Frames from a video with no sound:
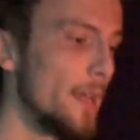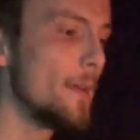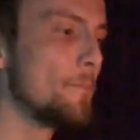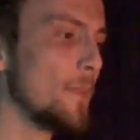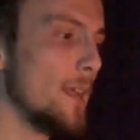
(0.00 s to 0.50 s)

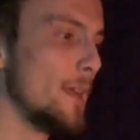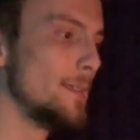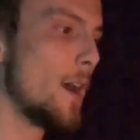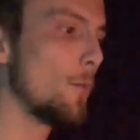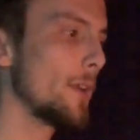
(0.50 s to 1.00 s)
here.
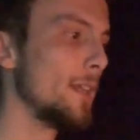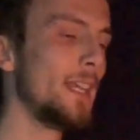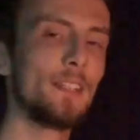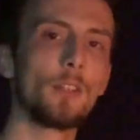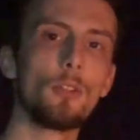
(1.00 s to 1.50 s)
Now we're going to
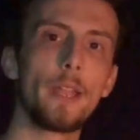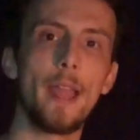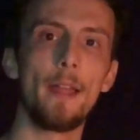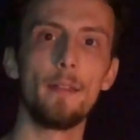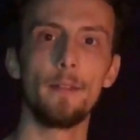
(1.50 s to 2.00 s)
need to look
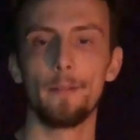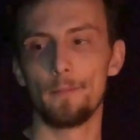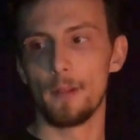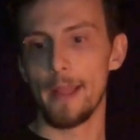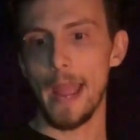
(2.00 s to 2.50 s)
at
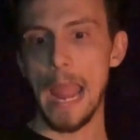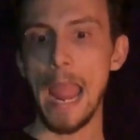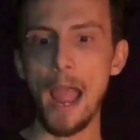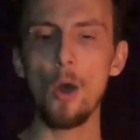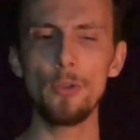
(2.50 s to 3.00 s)

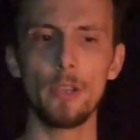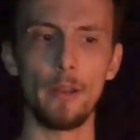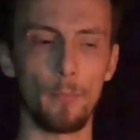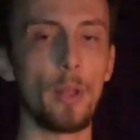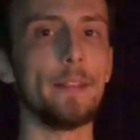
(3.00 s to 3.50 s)
how you're going
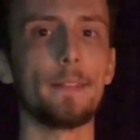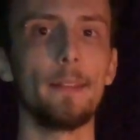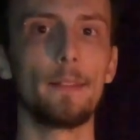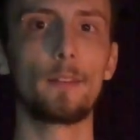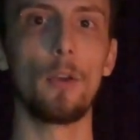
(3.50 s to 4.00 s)
to place
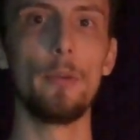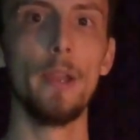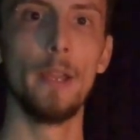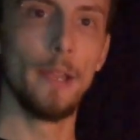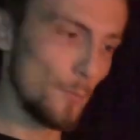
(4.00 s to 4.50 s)
it. So
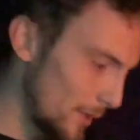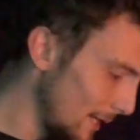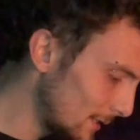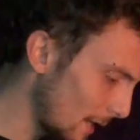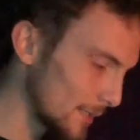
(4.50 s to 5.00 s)
with
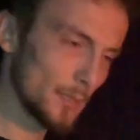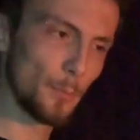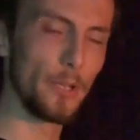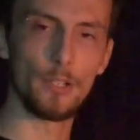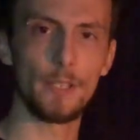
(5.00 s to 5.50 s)
these guys, it's
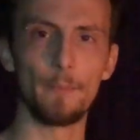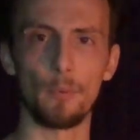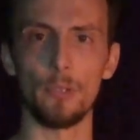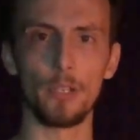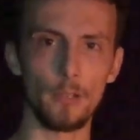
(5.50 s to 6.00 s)
pretty
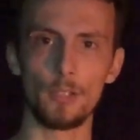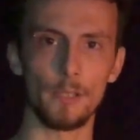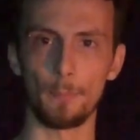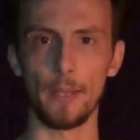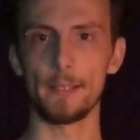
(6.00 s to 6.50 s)
simple. You could
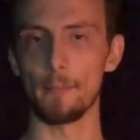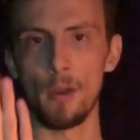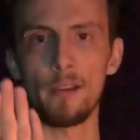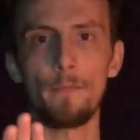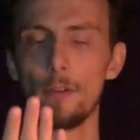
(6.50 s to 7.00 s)
just place the
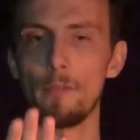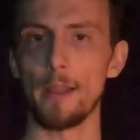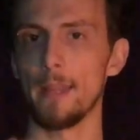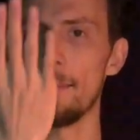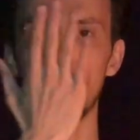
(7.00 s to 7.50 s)
microphone
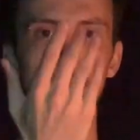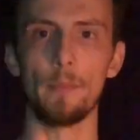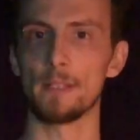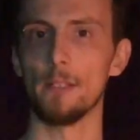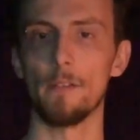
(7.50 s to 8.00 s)
right there,
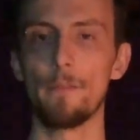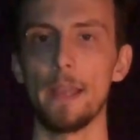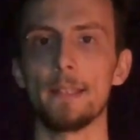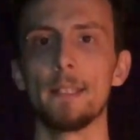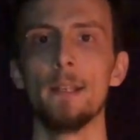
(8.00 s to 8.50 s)
boom, it's in your
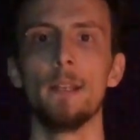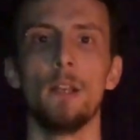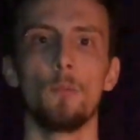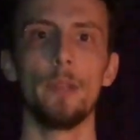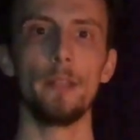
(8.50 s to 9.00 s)
face.
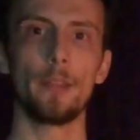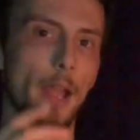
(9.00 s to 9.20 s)
With